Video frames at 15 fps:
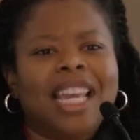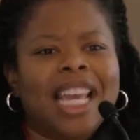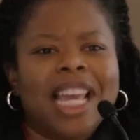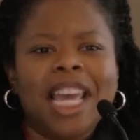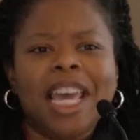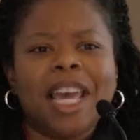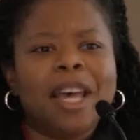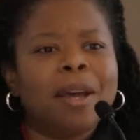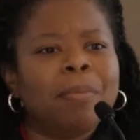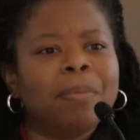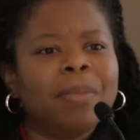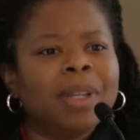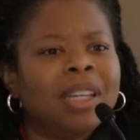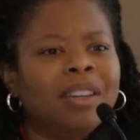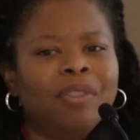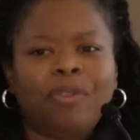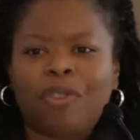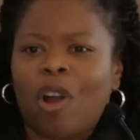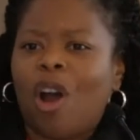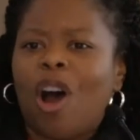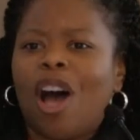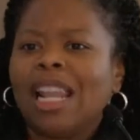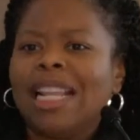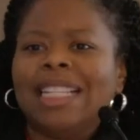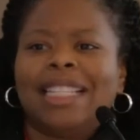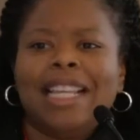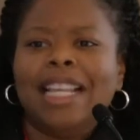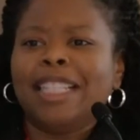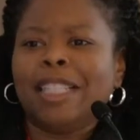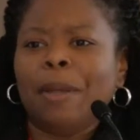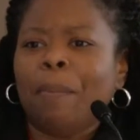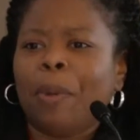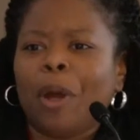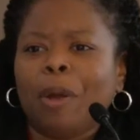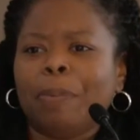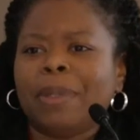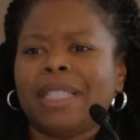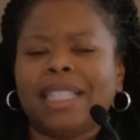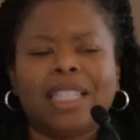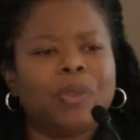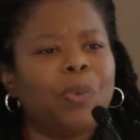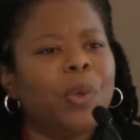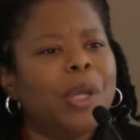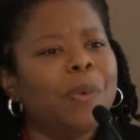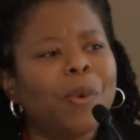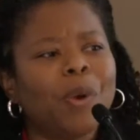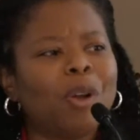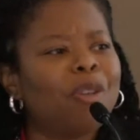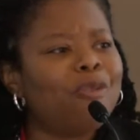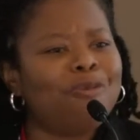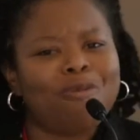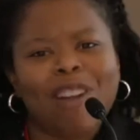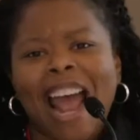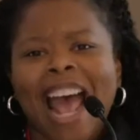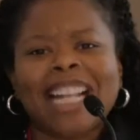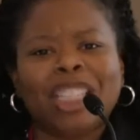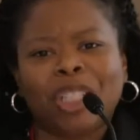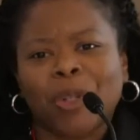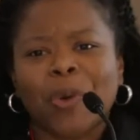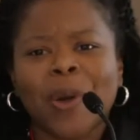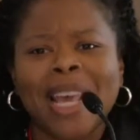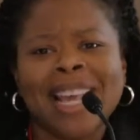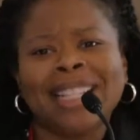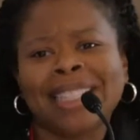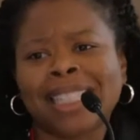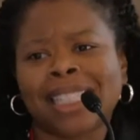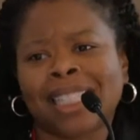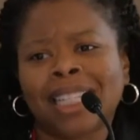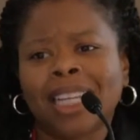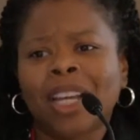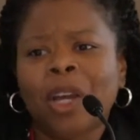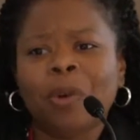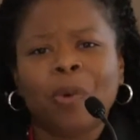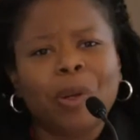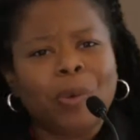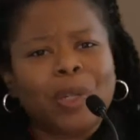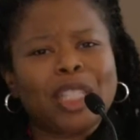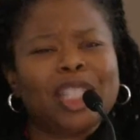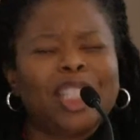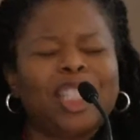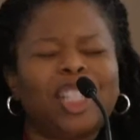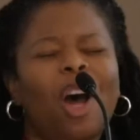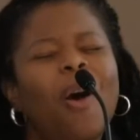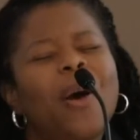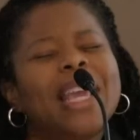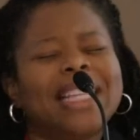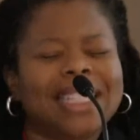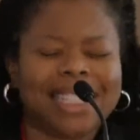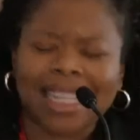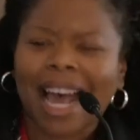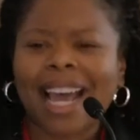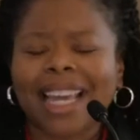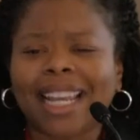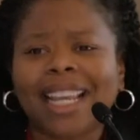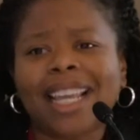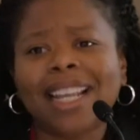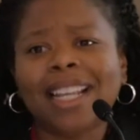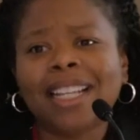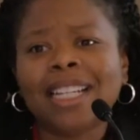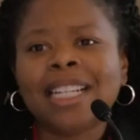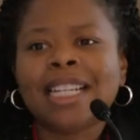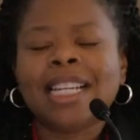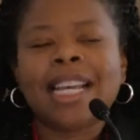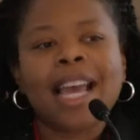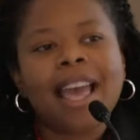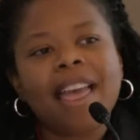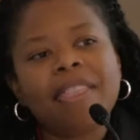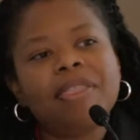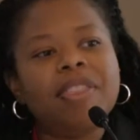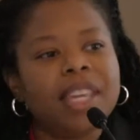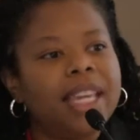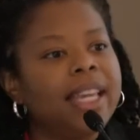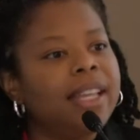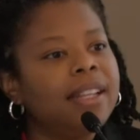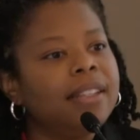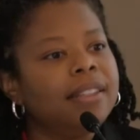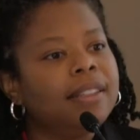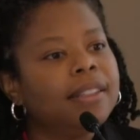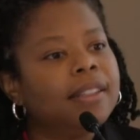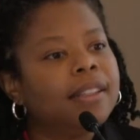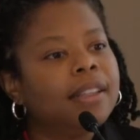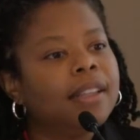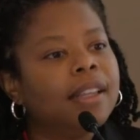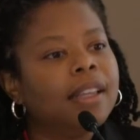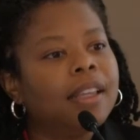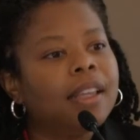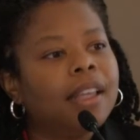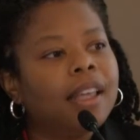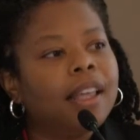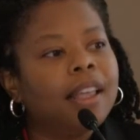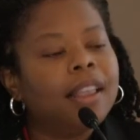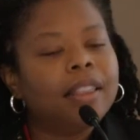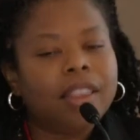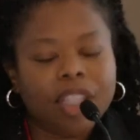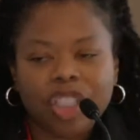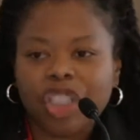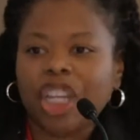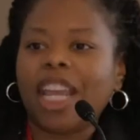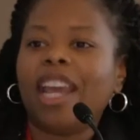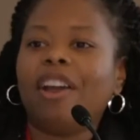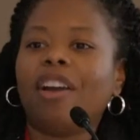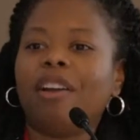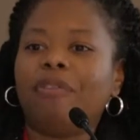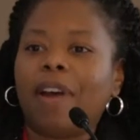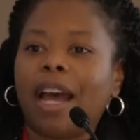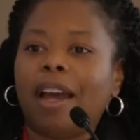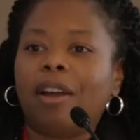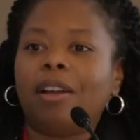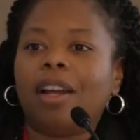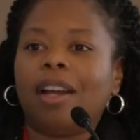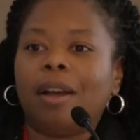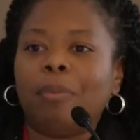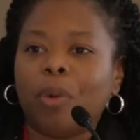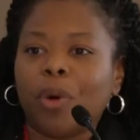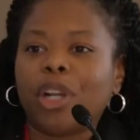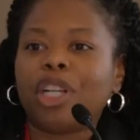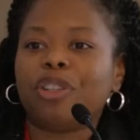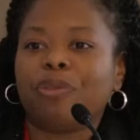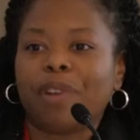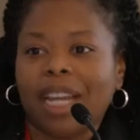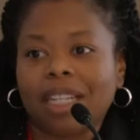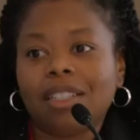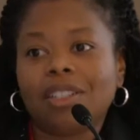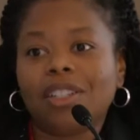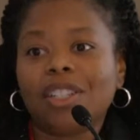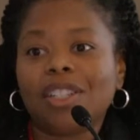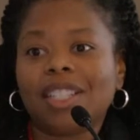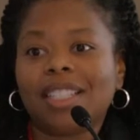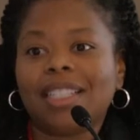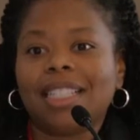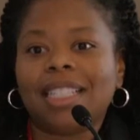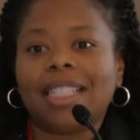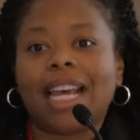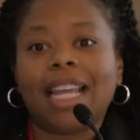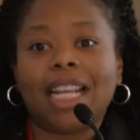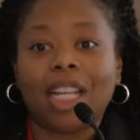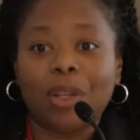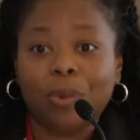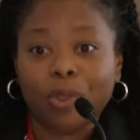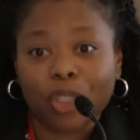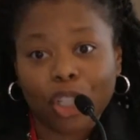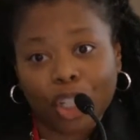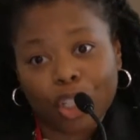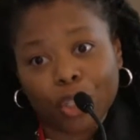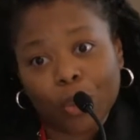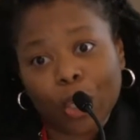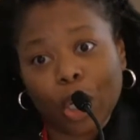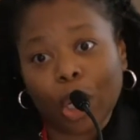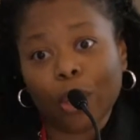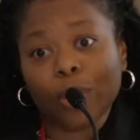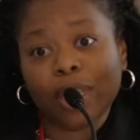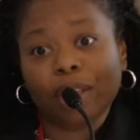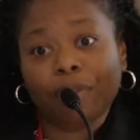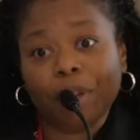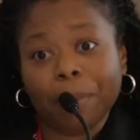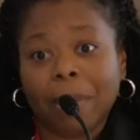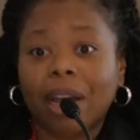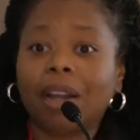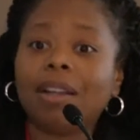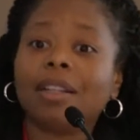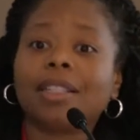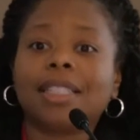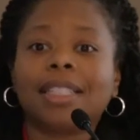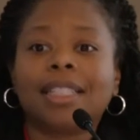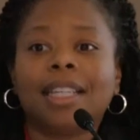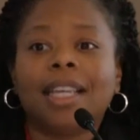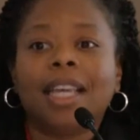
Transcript: the hymn. For all intents and purposes, we were graduates. We were so excited. And then the chair of our board of directors decided he was going to do closing remarks.